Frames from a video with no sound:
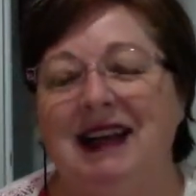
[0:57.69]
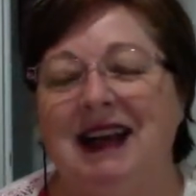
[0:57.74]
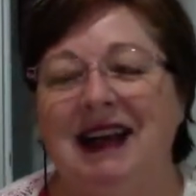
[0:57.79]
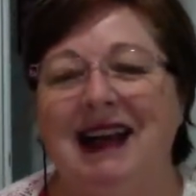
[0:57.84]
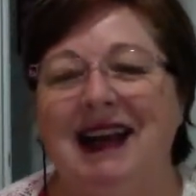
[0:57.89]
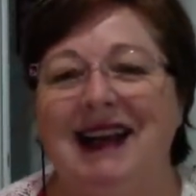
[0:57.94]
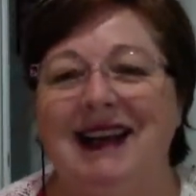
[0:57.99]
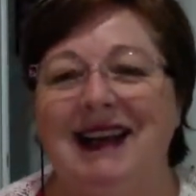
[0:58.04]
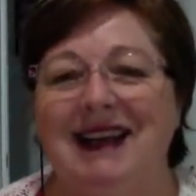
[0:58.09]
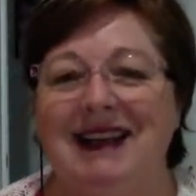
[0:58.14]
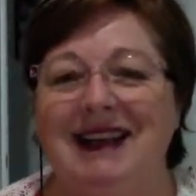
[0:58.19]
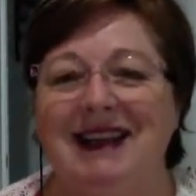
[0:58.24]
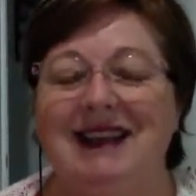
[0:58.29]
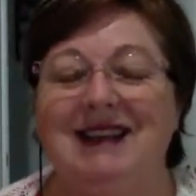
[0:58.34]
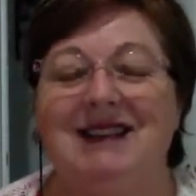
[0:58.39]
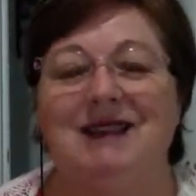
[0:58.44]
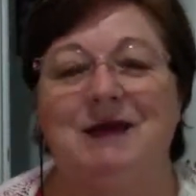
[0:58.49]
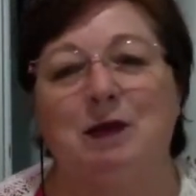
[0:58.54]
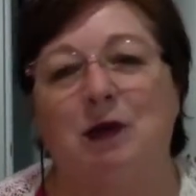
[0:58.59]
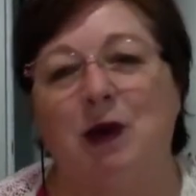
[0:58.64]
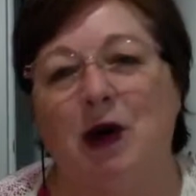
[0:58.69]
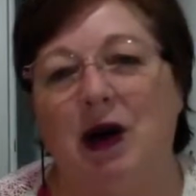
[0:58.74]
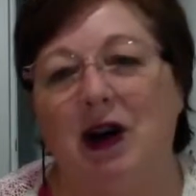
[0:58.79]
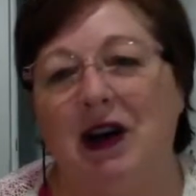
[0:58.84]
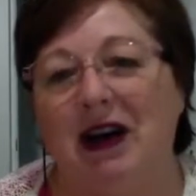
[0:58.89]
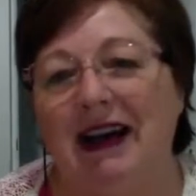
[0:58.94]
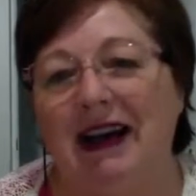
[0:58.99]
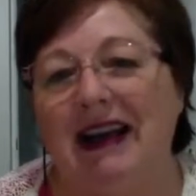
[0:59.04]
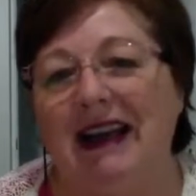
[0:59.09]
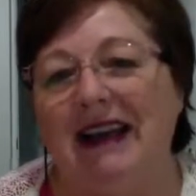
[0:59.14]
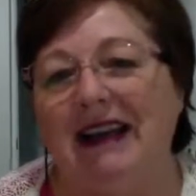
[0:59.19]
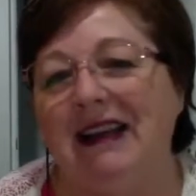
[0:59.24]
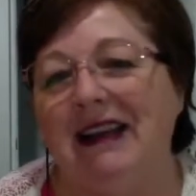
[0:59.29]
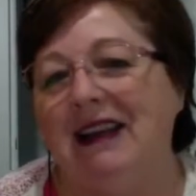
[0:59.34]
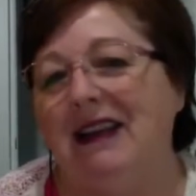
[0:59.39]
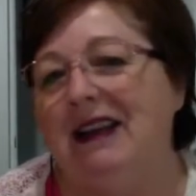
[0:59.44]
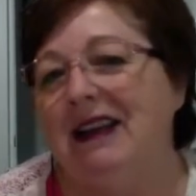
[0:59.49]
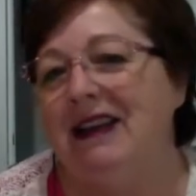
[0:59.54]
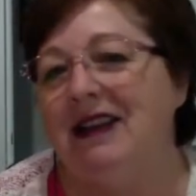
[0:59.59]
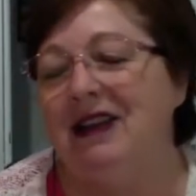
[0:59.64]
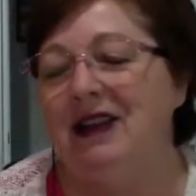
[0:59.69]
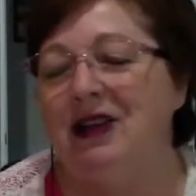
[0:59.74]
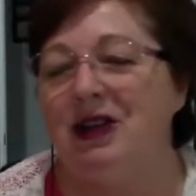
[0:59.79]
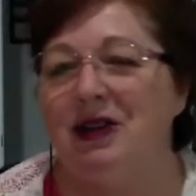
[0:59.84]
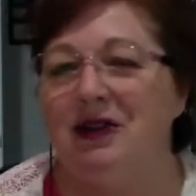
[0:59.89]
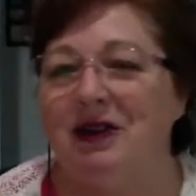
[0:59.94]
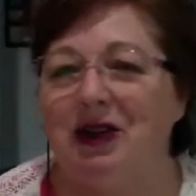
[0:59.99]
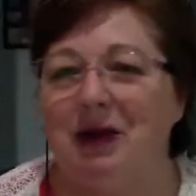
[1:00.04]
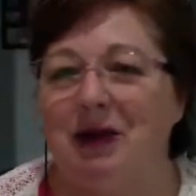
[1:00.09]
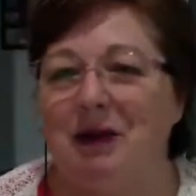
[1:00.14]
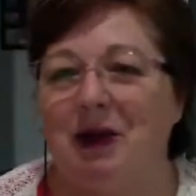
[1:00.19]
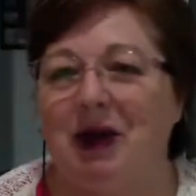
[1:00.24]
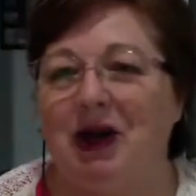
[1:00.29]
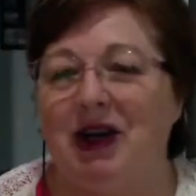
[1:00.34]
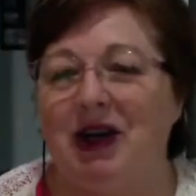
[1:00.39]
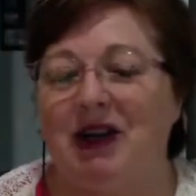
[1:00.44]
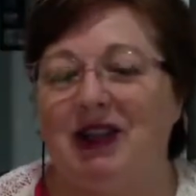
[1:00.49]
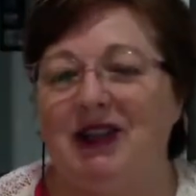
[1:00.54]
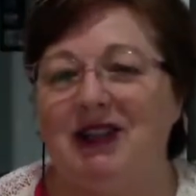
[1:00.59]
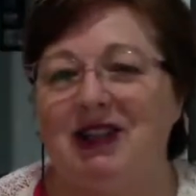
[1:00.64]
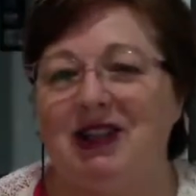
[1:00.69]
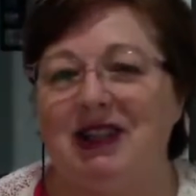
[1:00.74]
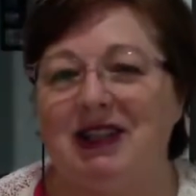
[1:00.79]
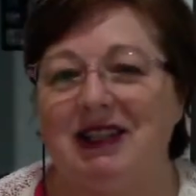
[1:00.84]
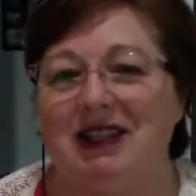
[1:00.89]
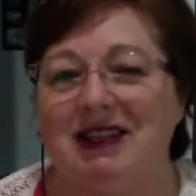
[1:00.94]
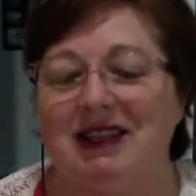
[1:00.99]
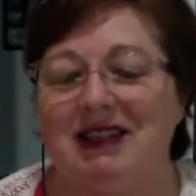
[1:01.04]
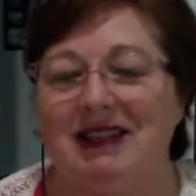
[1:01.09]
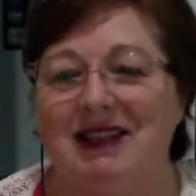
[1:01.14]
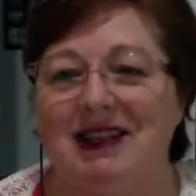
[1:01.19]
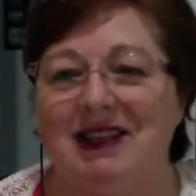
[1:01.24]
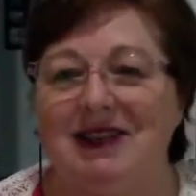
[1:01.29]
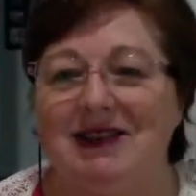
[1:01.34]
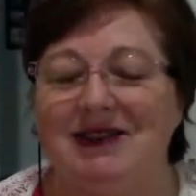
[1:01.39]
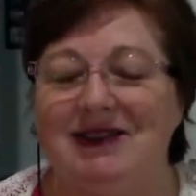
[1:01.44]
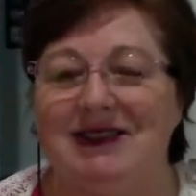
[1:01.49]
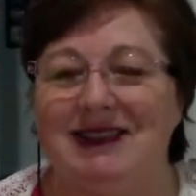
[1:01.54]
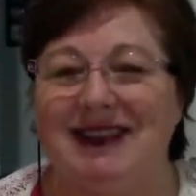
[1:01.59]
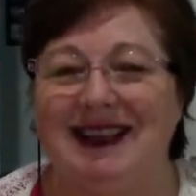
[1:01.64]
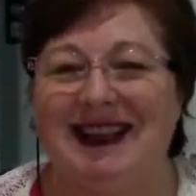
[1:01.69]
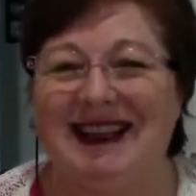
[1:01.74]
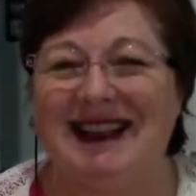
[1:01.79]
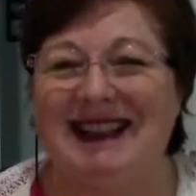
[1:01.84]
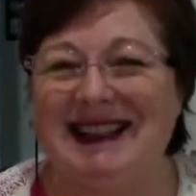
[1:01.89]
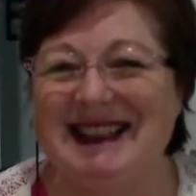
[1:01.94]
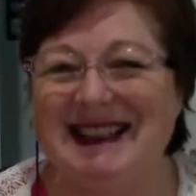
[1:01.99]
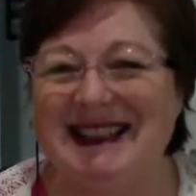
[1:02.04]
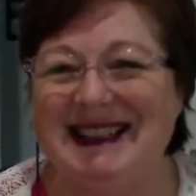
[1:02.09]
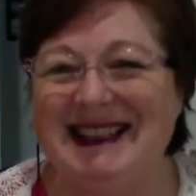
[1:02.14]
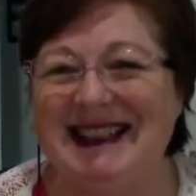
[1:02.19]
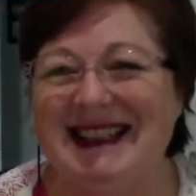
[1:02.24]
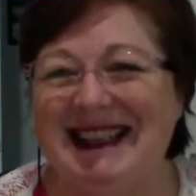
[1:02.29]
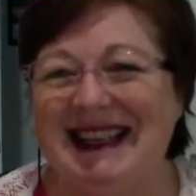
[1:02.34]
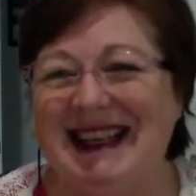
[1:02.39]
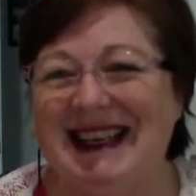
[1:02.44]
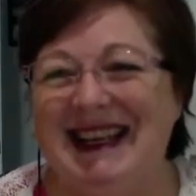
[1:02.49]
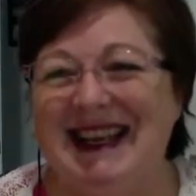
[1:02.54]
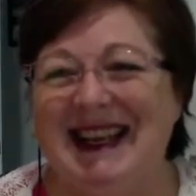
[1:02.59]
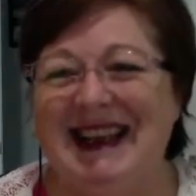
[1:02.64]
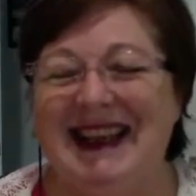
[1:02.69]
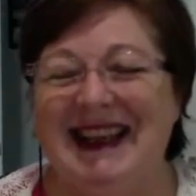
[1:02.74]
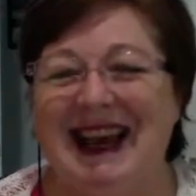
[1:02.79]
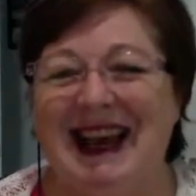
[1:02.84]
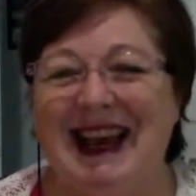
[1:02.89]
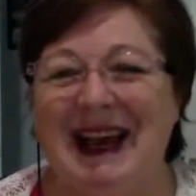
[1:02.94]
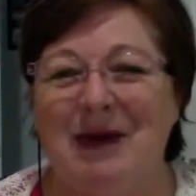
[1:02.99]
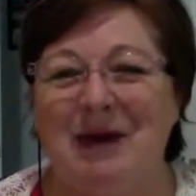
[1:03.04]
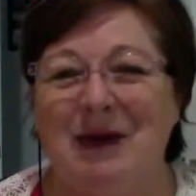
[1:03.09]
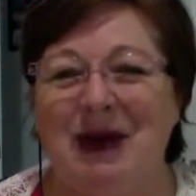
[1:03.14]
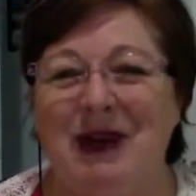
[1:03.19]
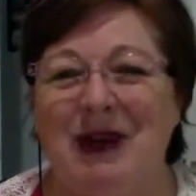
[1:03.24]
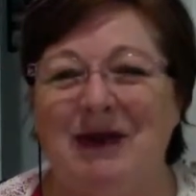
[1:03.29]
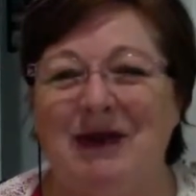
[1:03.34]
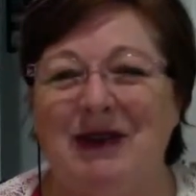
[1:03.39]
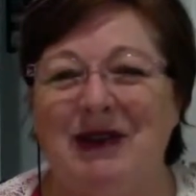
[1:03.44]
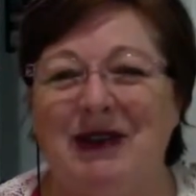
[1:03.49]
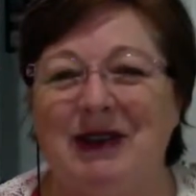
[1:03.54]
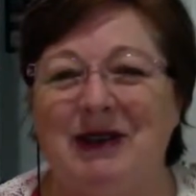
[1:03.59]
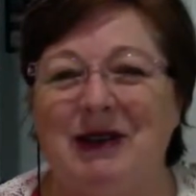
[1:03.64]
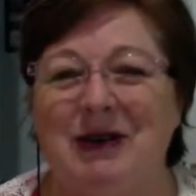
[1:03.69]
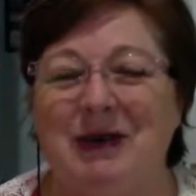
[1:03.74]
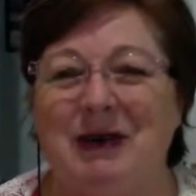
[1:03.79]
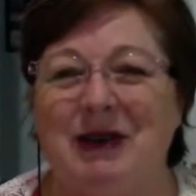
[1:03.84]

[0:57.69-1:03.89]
And here's why. The neurobiology tells us that we're in the